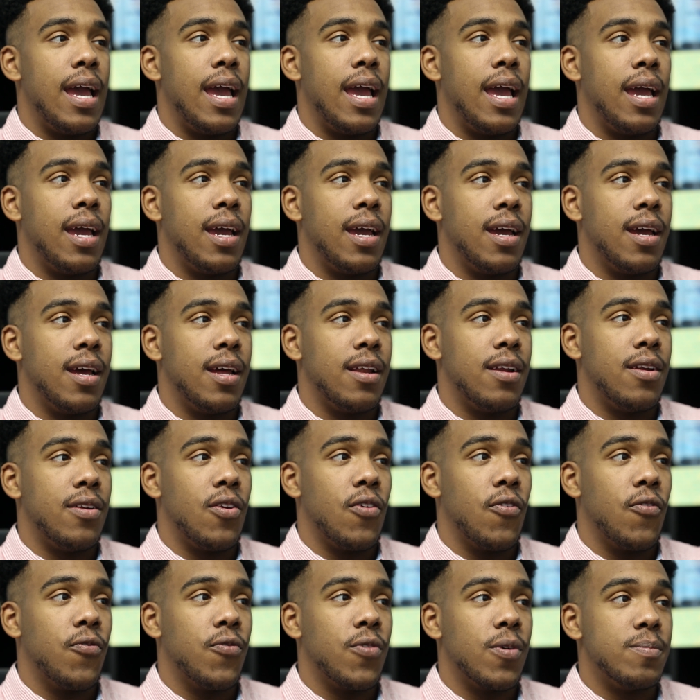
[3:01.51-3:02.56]
And
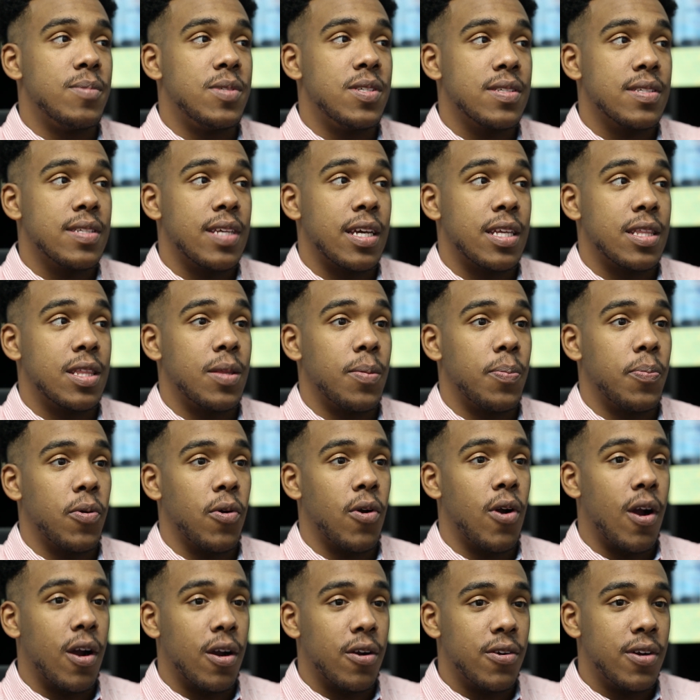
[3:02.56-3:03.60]
from just like the
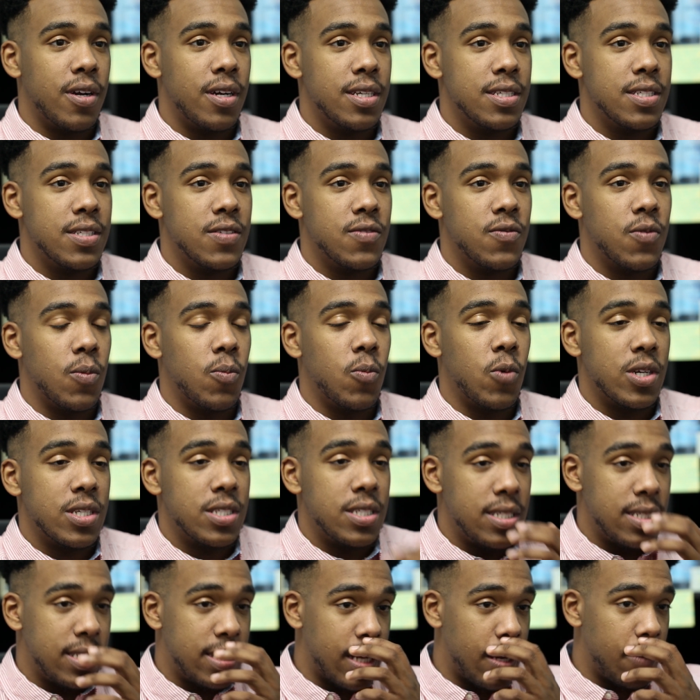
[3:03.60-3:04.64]
progress from what
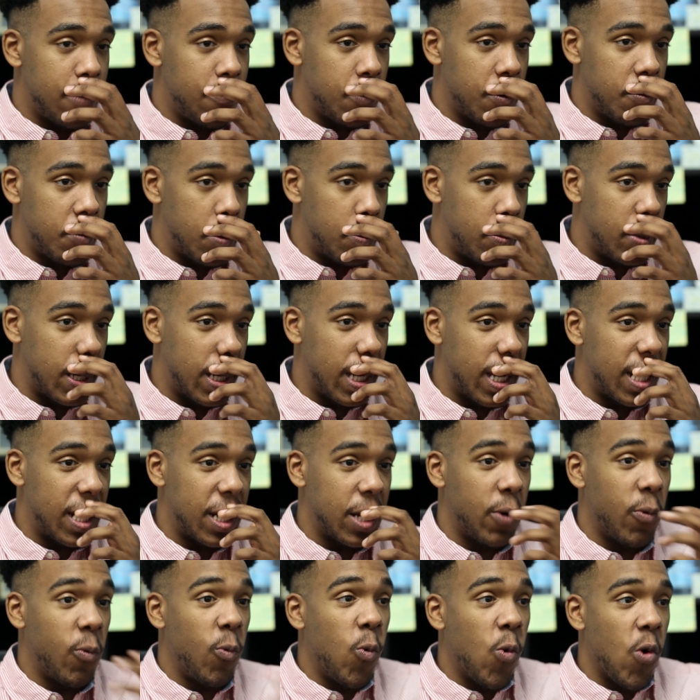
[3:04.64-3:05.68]
she said from the
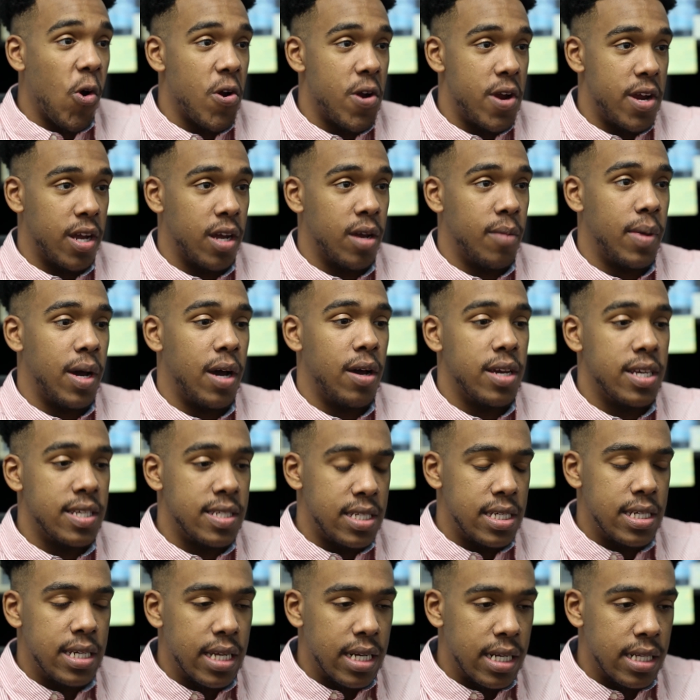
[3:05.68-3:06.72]
beginning, worrying about, is
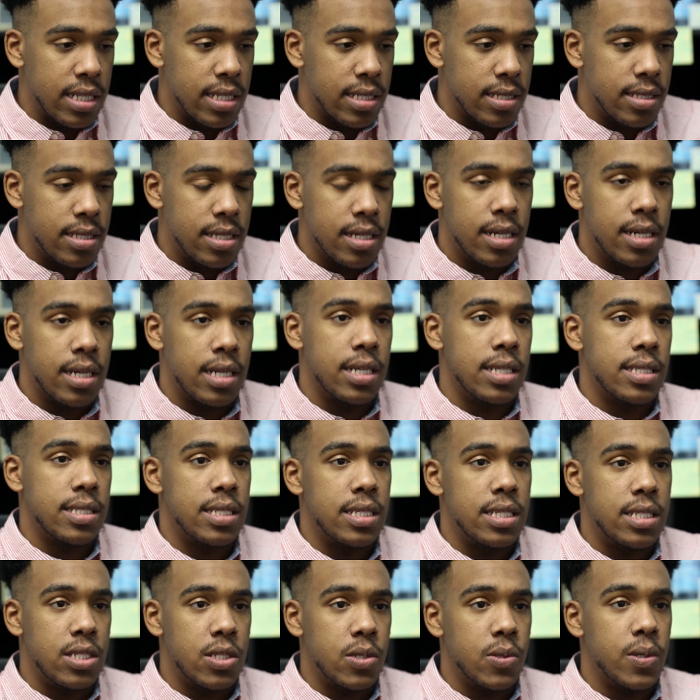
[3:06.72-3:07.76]
he getting this done? Is
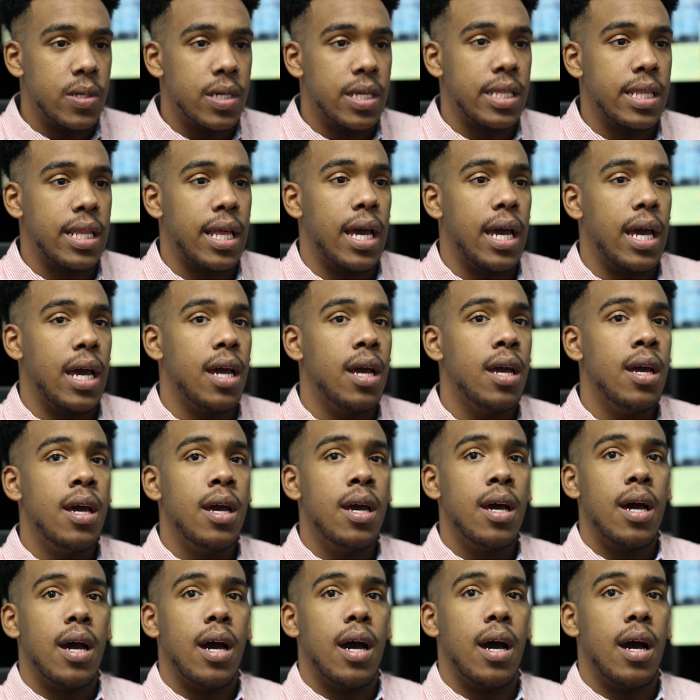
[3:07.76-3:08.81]
he doing that?
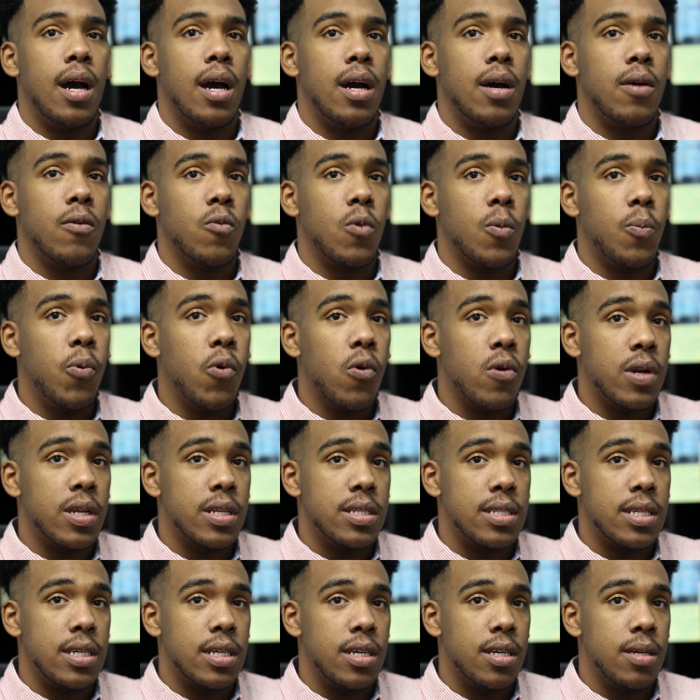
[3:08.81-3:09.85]
Reporting
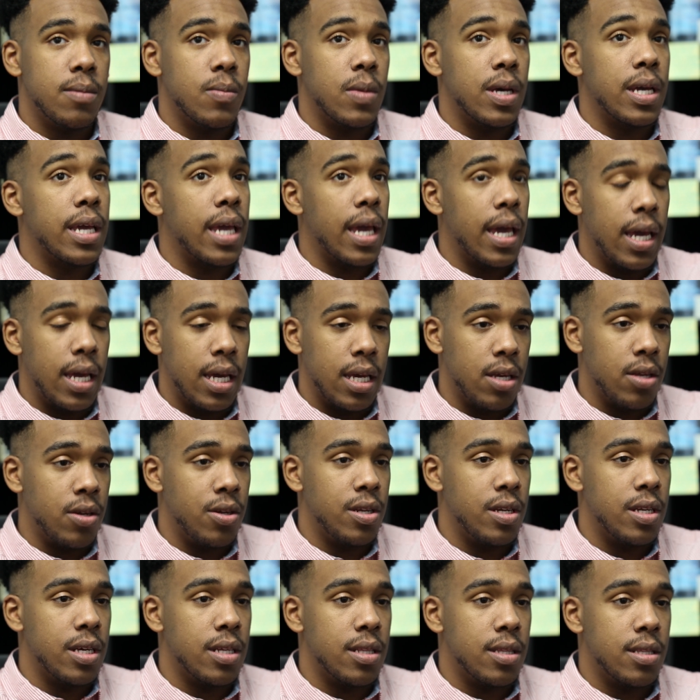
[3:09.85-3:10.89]
to him like, hey, you
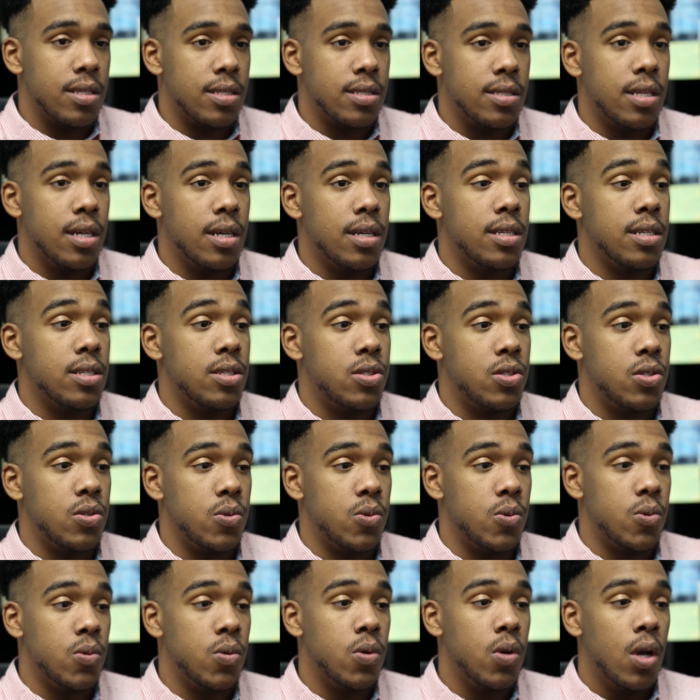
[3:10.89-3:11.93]
need to get this done,
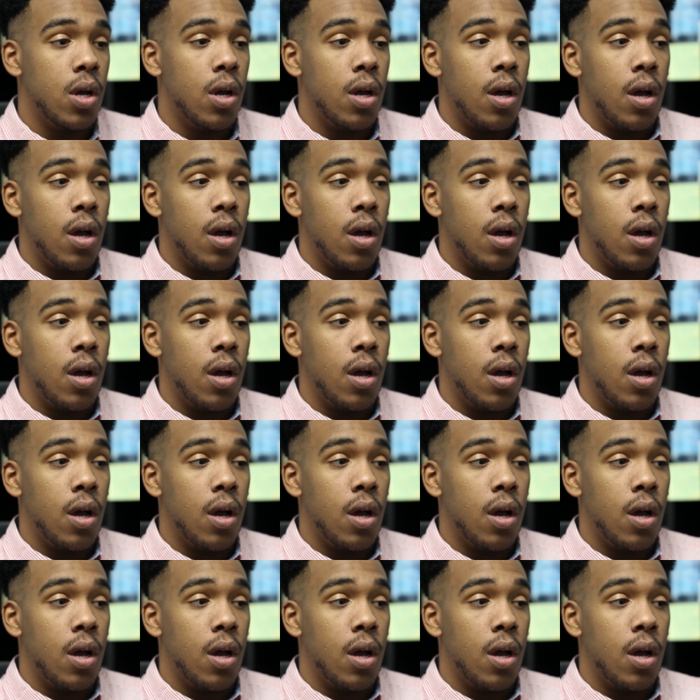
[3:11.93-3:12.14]
to